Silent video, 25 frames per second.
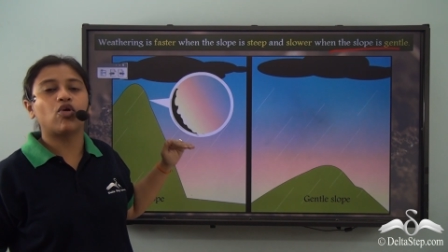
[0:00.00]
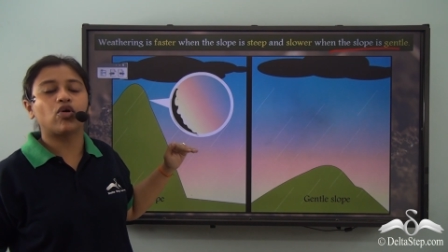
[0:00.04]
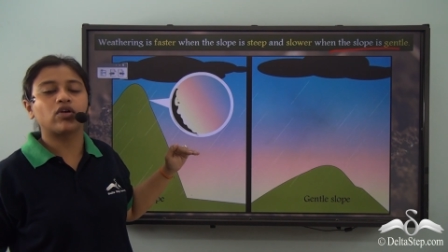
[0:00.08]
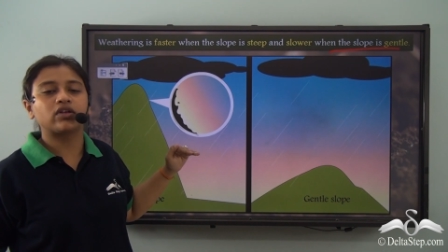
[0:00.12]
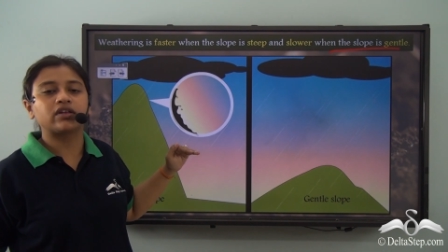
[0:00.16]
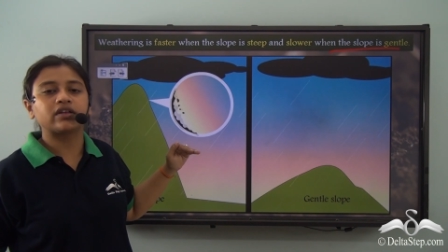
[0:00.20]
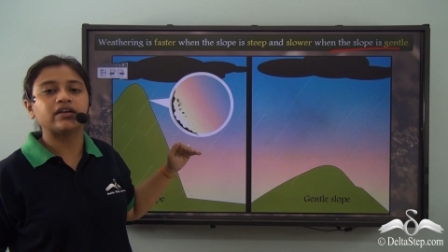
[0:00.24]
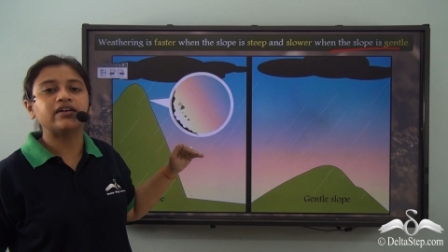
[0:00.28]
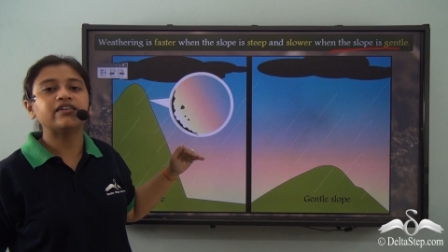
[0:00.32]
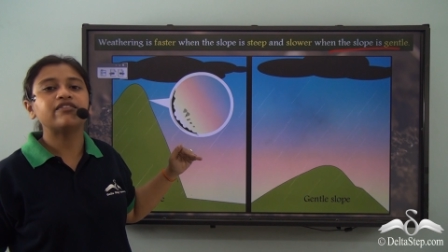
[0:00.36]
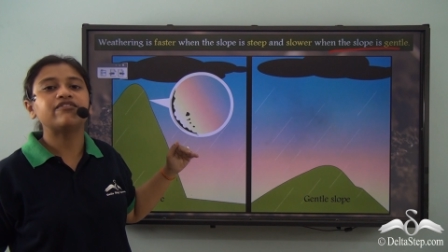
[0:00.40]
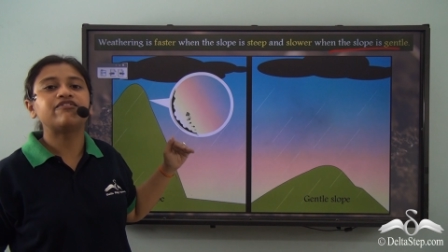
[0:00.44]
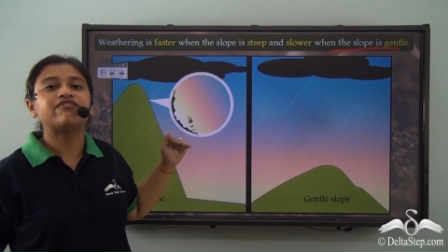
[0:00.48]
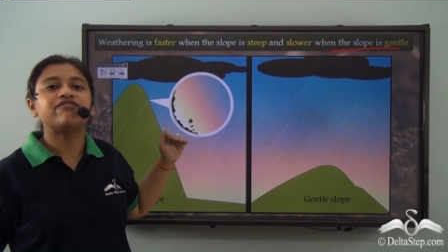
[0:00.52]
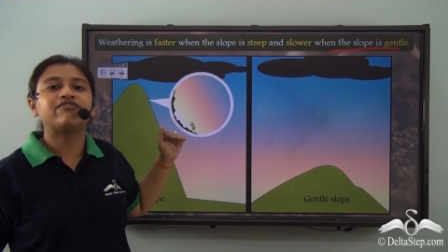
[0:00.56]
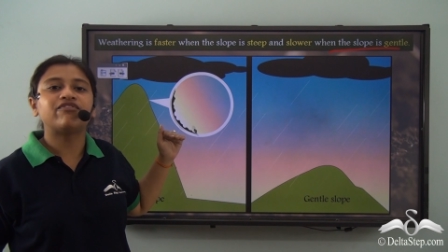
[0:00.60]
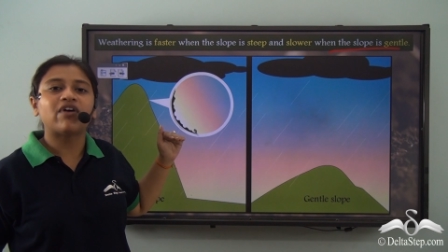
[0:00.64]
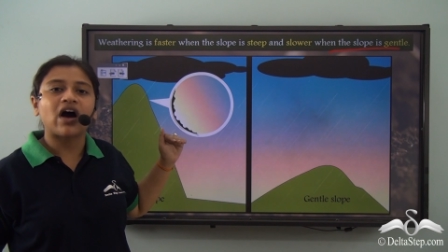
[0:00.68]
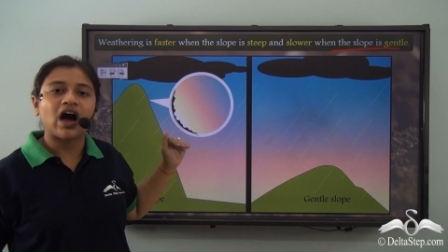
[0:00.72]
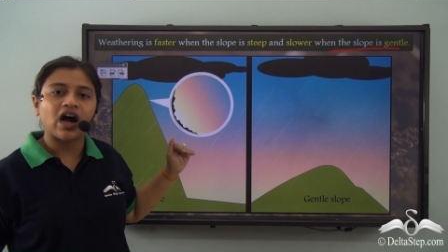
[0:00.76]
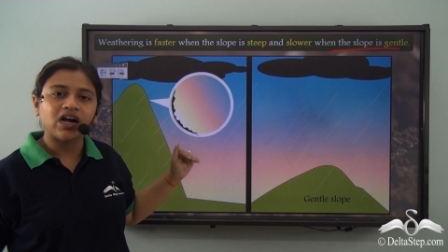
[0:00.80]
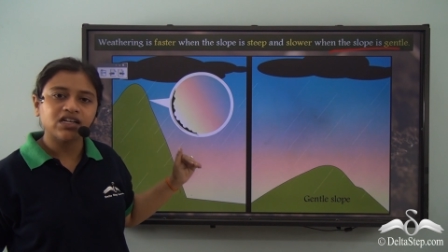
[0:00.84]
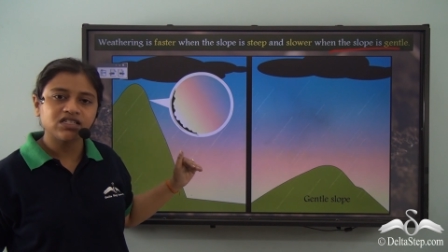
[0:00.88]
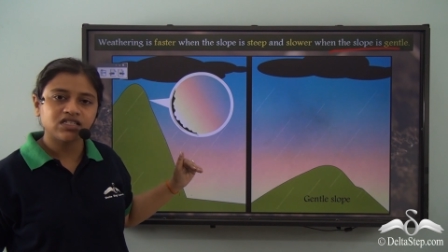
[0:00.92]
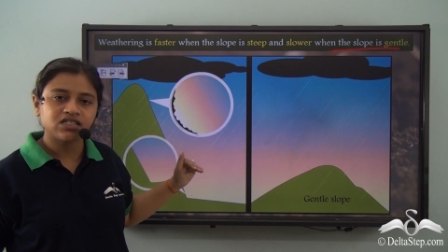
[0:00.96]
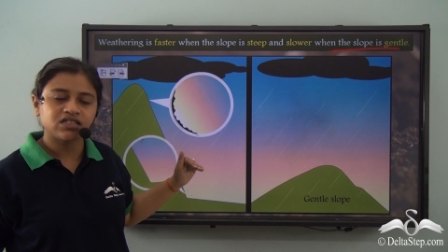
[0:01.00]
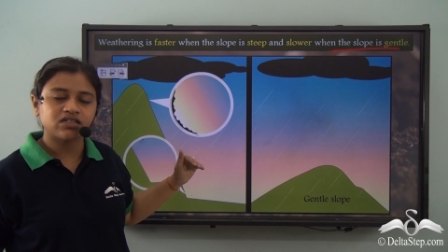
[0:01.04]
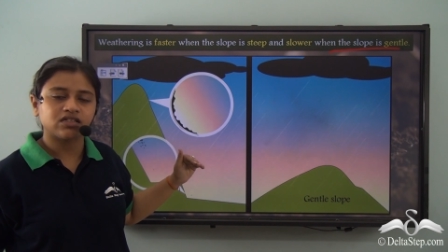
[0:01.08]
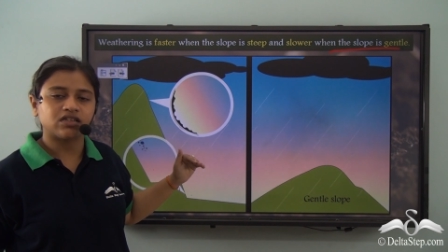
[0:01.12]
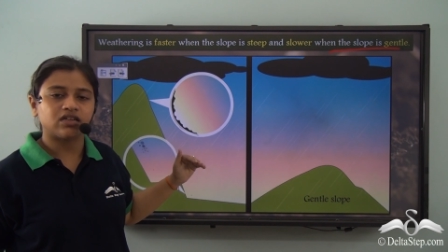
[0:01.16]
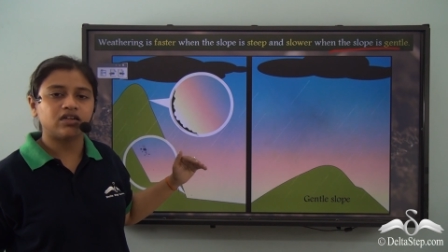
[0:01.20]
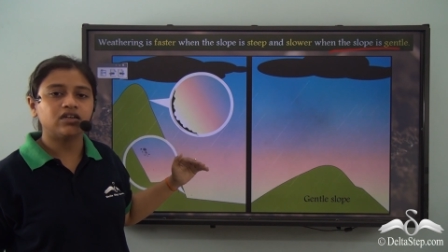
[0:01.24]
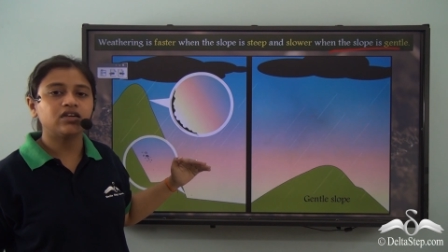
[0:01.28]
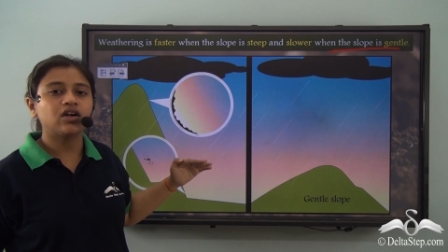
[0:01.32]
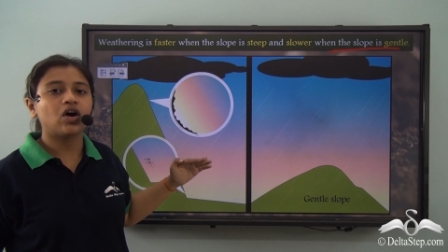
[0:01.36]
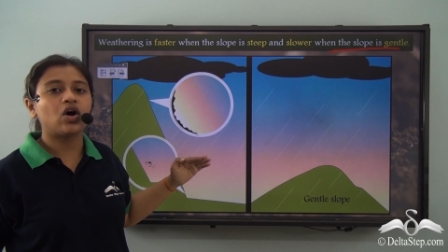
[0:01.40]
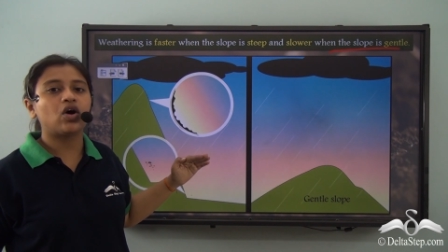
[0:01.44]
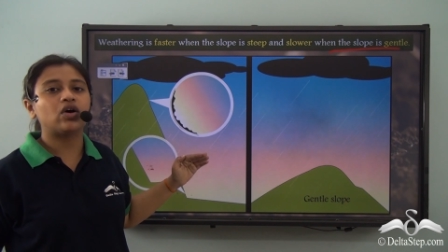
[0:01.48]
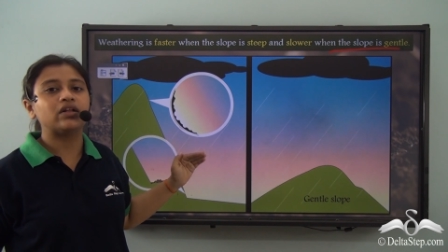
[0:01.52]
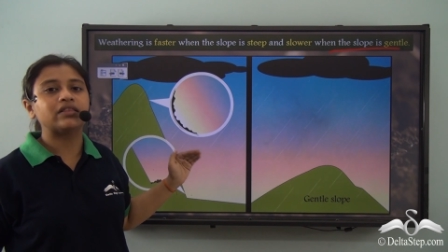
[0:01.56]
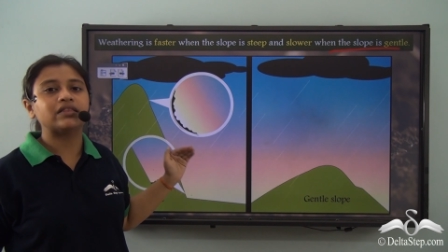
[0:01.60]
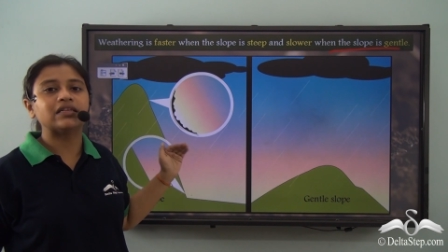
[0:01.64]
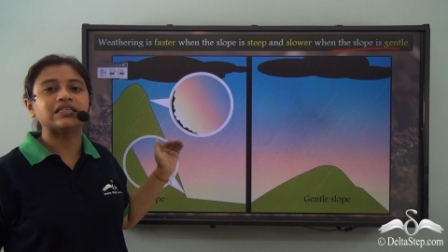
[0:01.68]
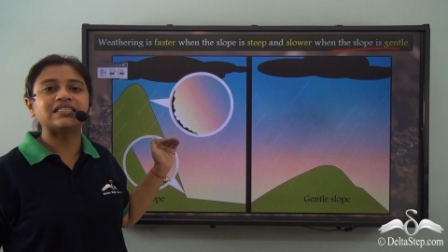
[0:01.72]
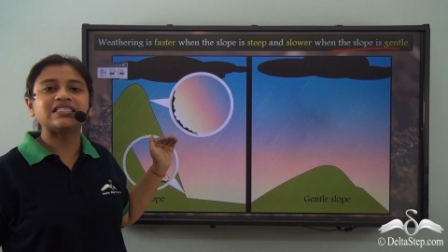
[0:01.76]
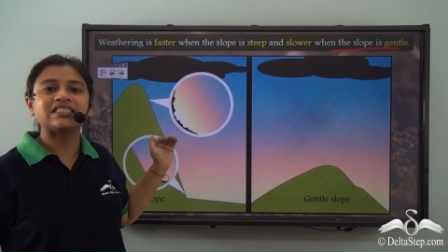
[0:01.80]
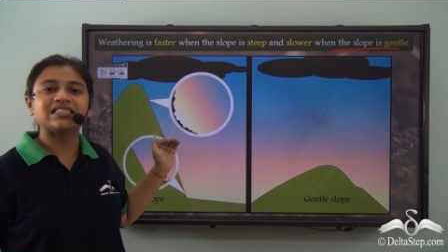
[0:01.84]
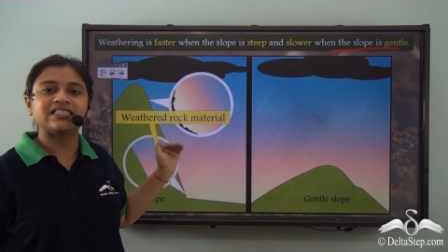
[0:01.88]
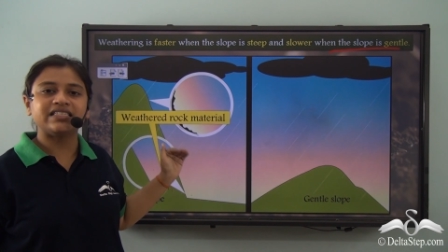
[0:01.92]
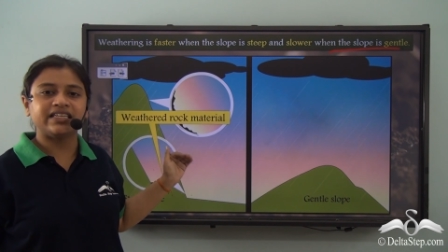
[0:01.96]
water faster on
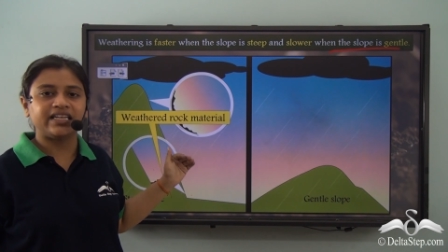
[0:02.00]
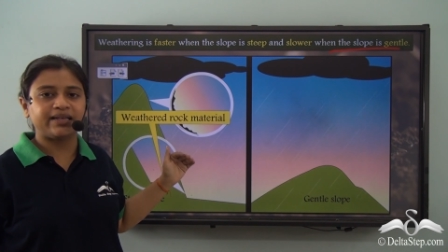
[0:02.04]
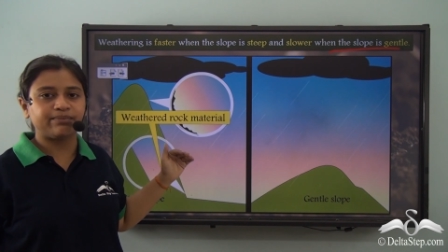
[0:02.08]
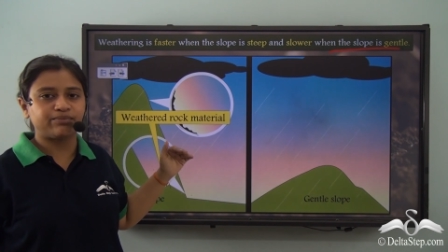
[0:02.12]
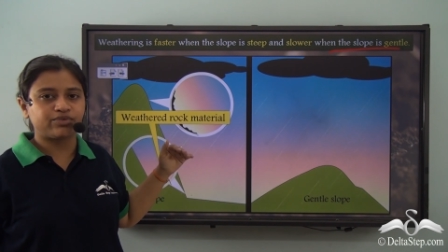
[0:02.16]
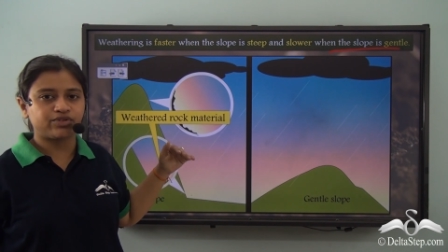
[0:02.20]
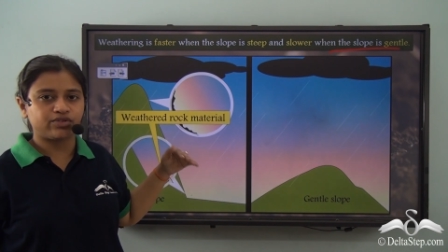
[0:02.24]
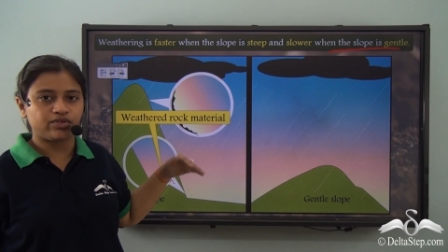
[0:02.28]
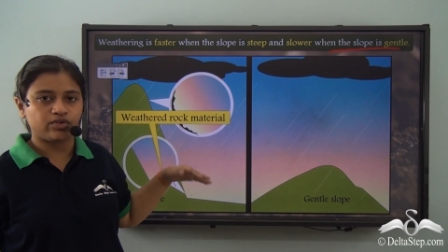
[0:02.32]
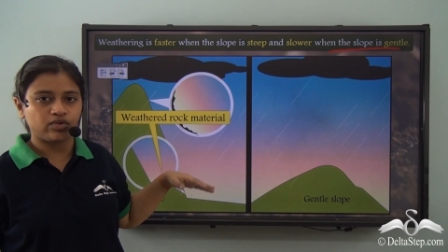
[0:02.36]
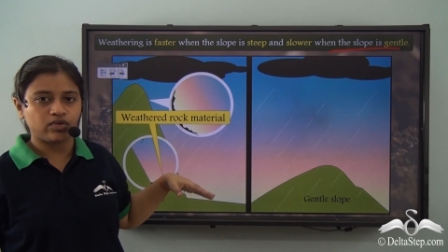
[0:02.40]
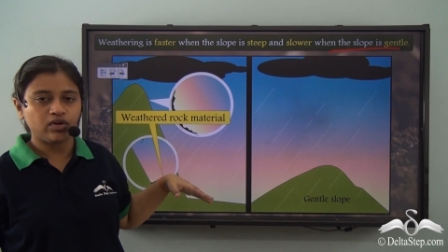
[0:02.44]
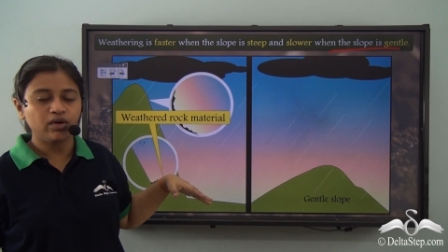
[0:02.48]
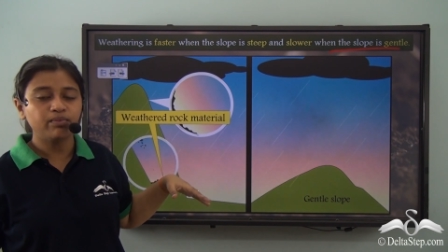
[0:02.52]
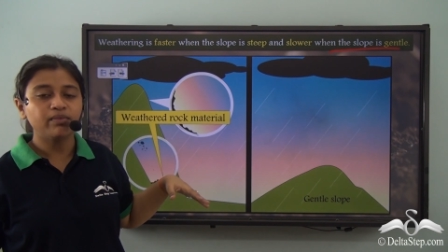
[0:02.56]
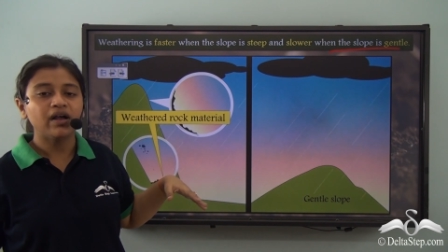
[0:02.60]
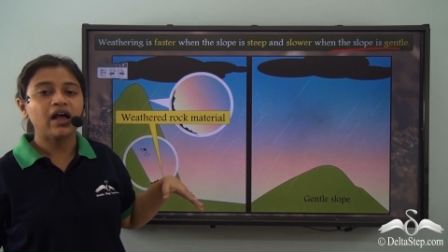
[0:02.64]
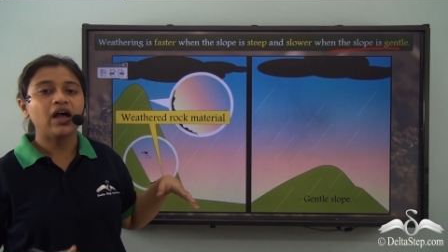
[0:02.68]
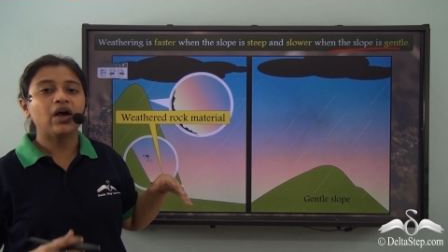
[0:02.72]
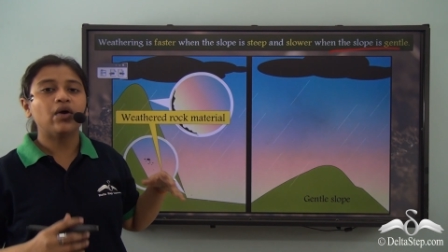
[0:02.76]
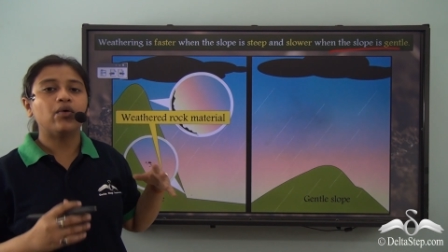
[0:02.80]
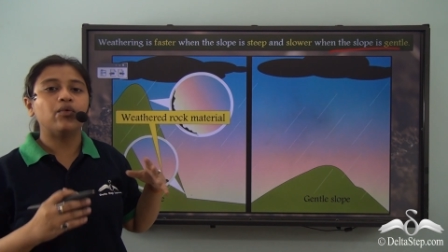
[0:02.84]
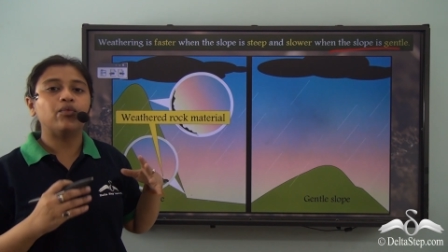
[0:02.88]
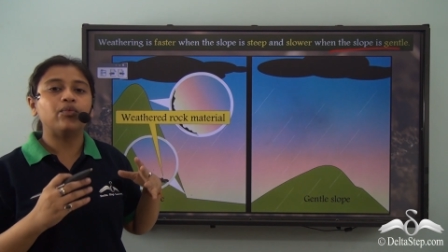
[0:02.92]
the steep slope,